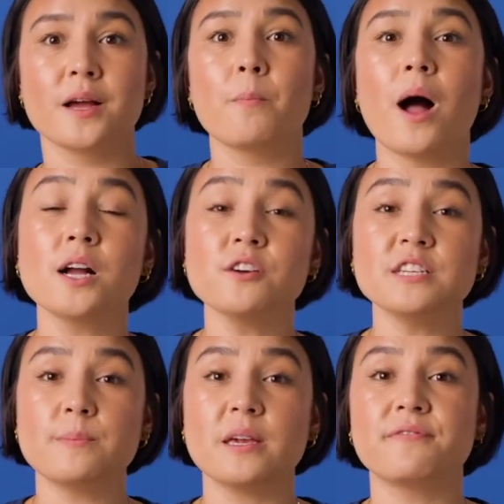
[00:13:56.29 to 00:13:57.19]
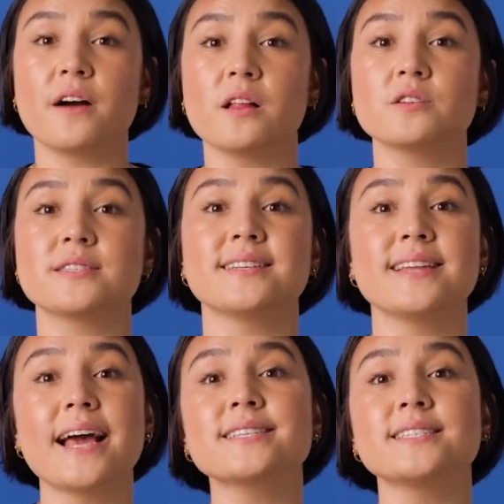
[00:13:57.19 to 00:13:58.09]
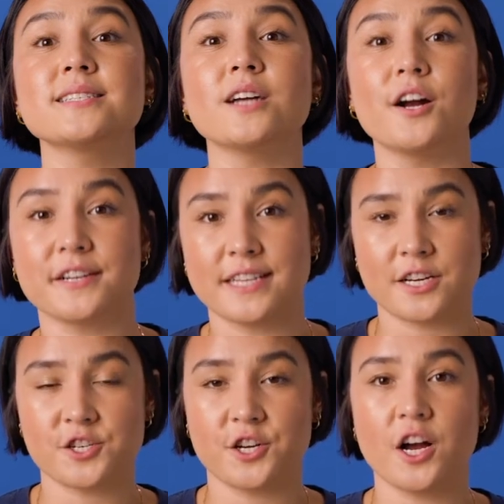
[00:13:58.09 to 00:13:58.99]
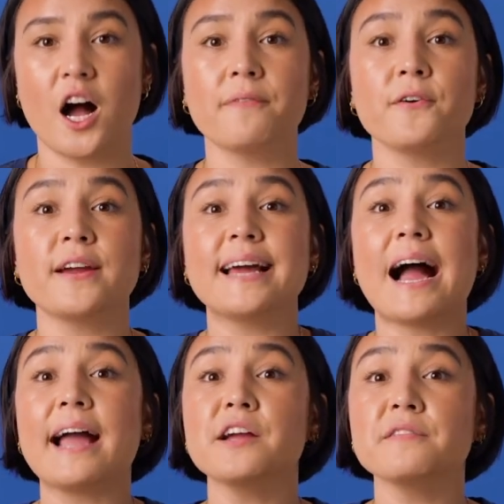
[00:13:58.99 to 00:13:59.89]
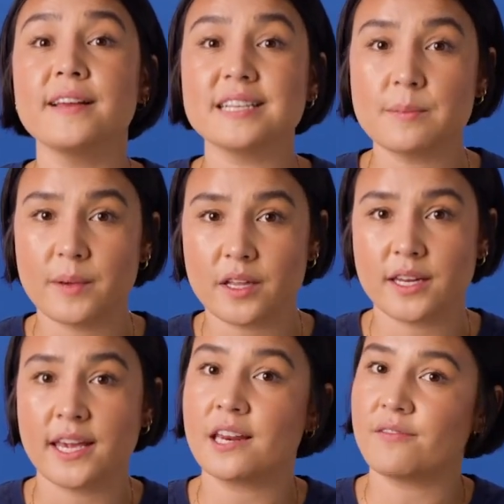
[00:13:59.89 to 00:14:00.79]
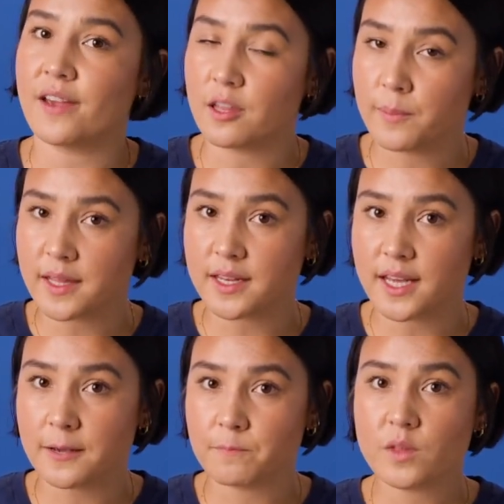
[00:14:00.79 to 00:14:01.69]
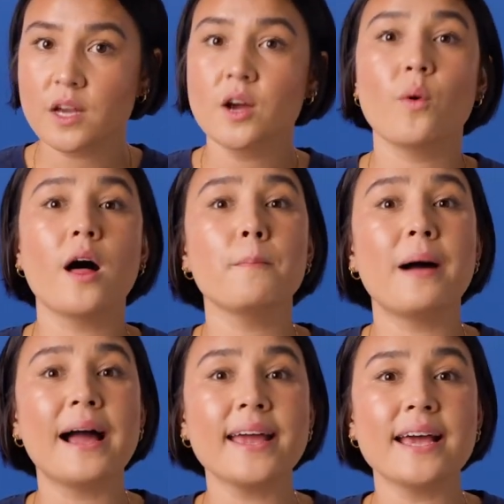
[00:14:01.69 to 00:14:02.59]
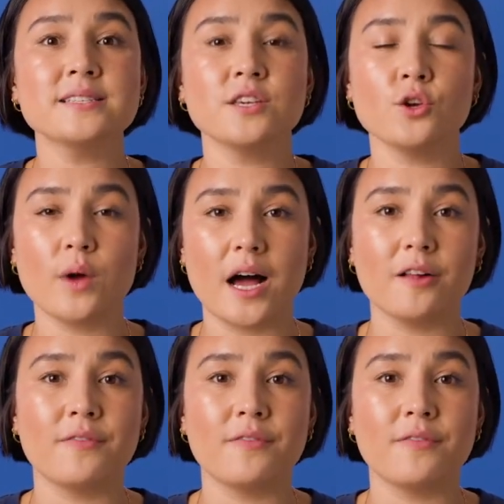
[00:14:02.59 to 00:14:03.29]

MongoDB follows the Nexus architecture, offering higher flexibility and availability, while MySQL